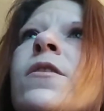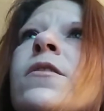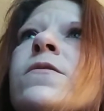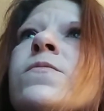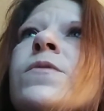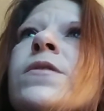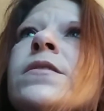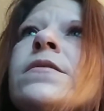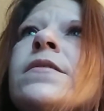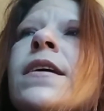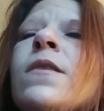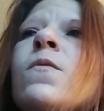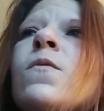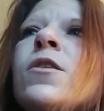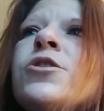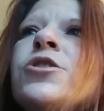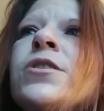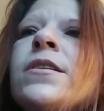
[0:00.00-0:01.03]
was that
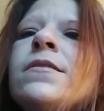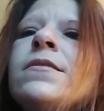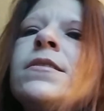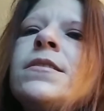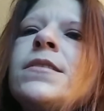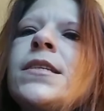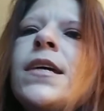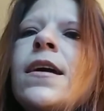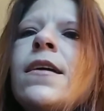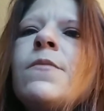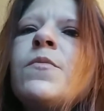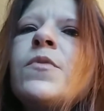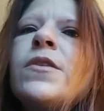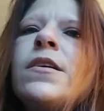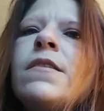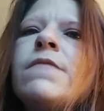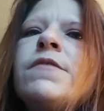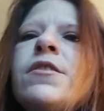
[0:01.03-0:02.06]
Washington State
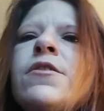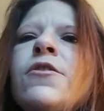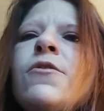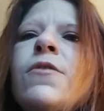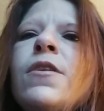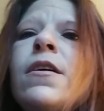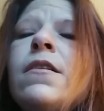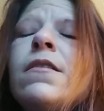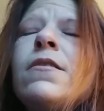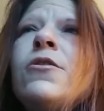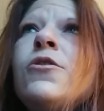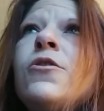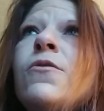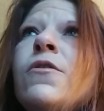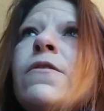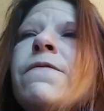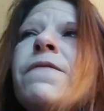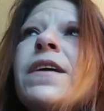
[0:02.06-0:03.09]
believes in
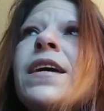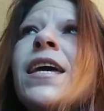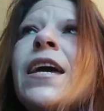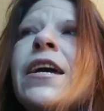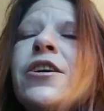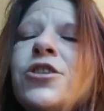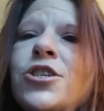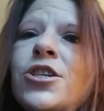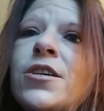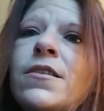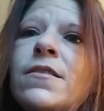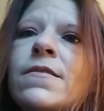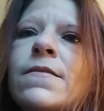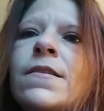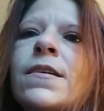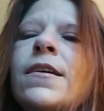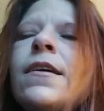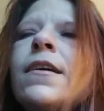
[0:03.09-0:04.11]
unification,
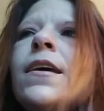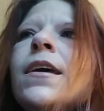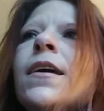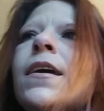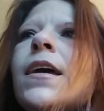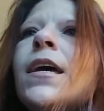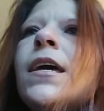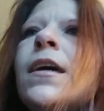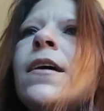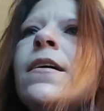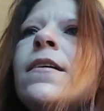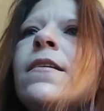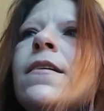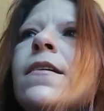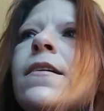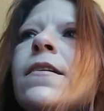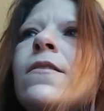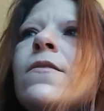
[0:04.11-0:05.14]

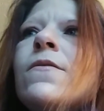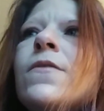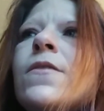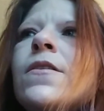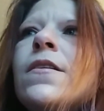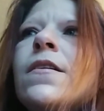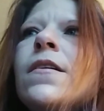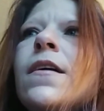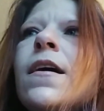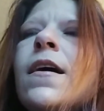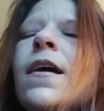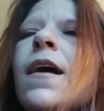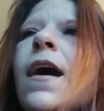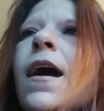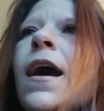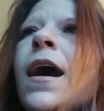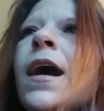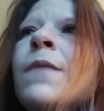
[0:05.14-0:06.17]
and
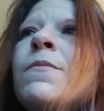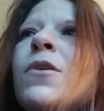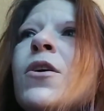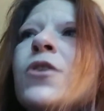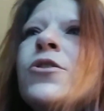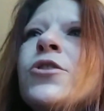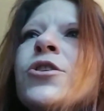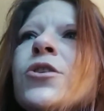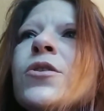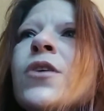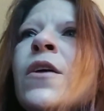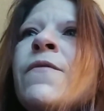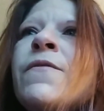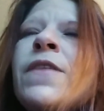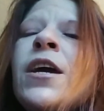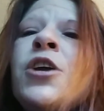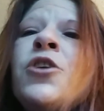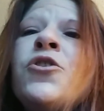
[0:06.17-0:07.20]
I'm not sure
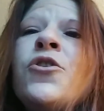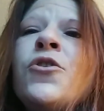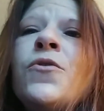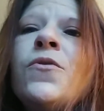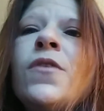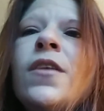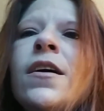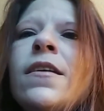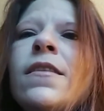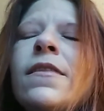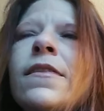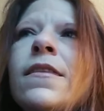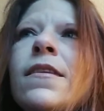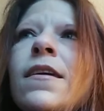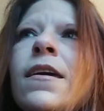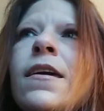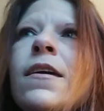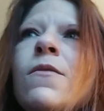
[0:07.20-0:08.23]
if they knew that
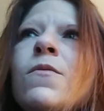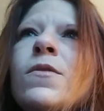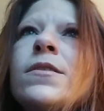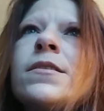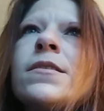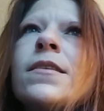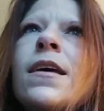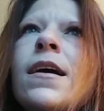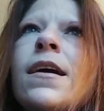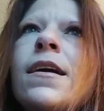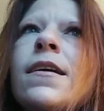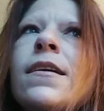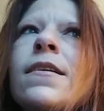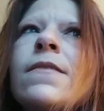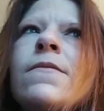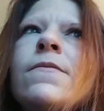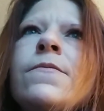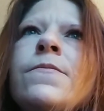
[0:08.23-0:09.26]
he was like,